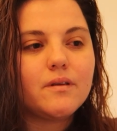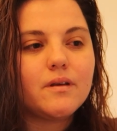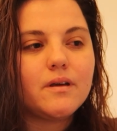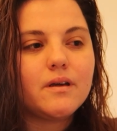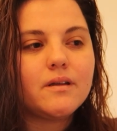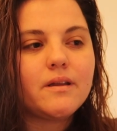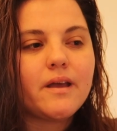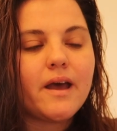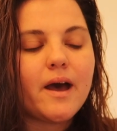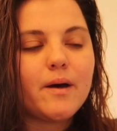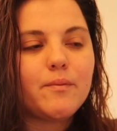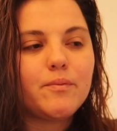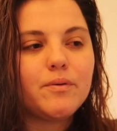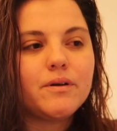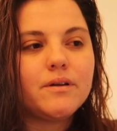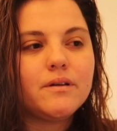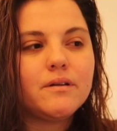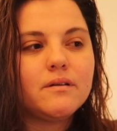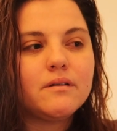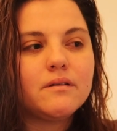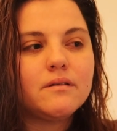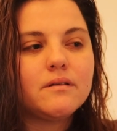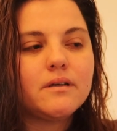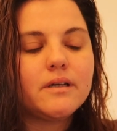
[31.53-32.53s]
It
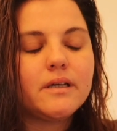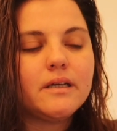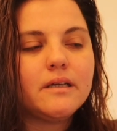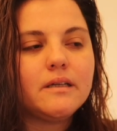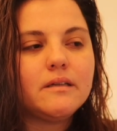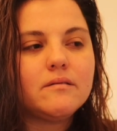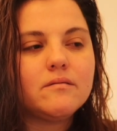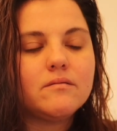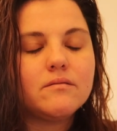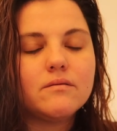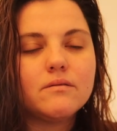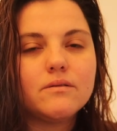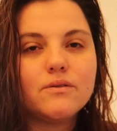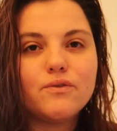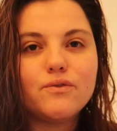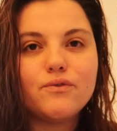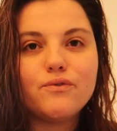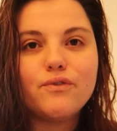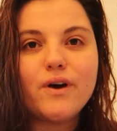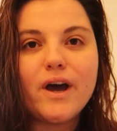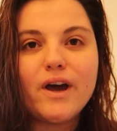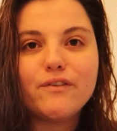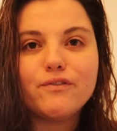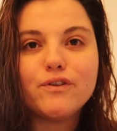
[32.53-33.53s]
happened in
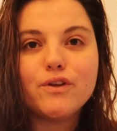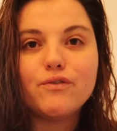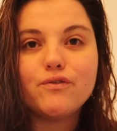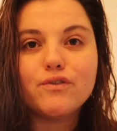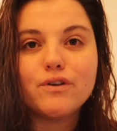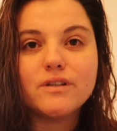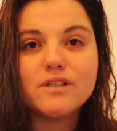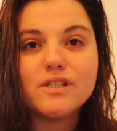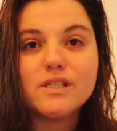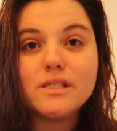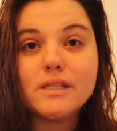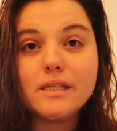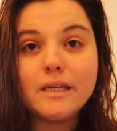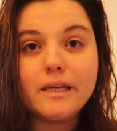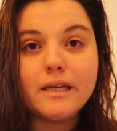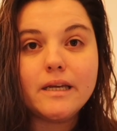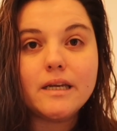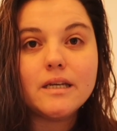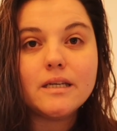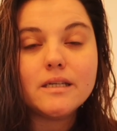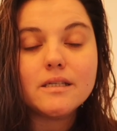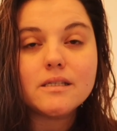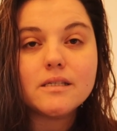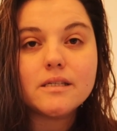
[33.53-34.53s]
five different
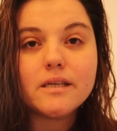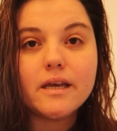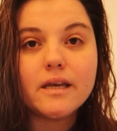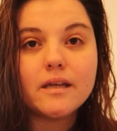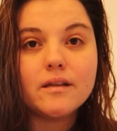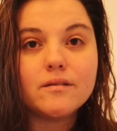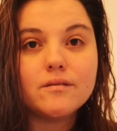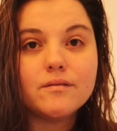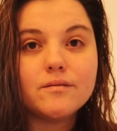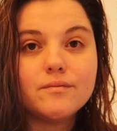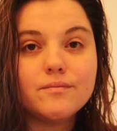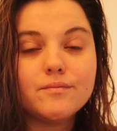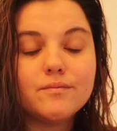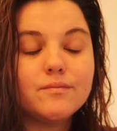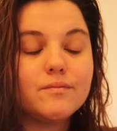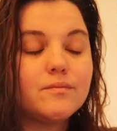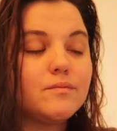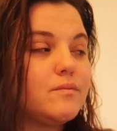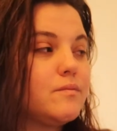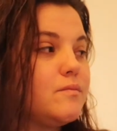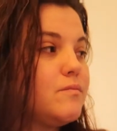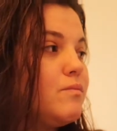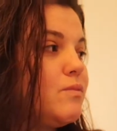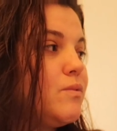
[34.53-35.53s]
cities, in
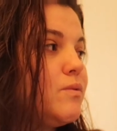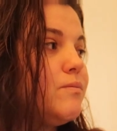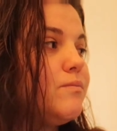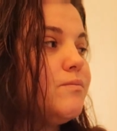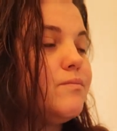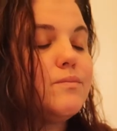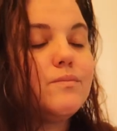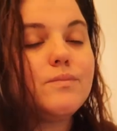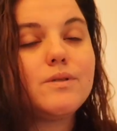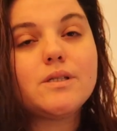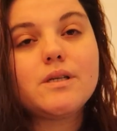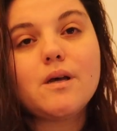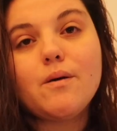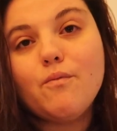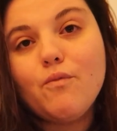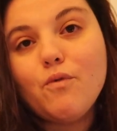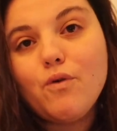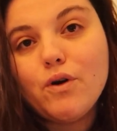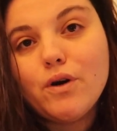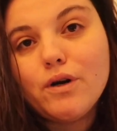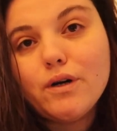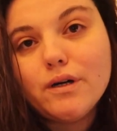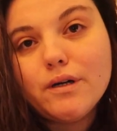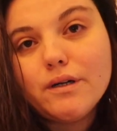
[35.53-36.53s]
some
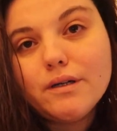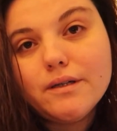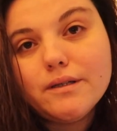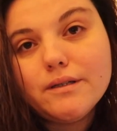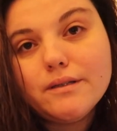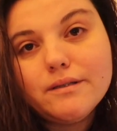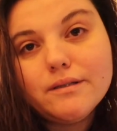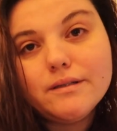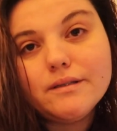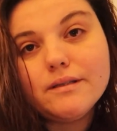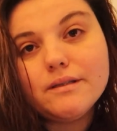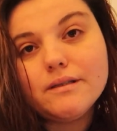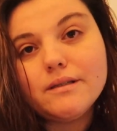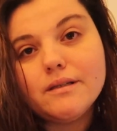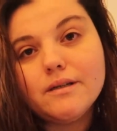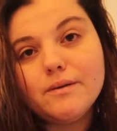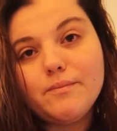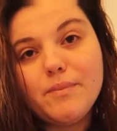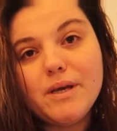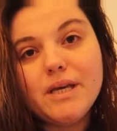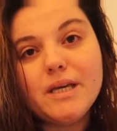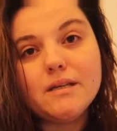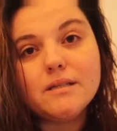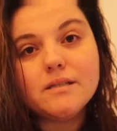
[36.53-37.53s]
were the
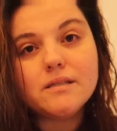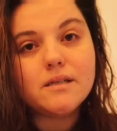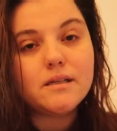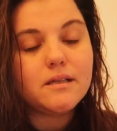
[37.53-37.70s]
biggest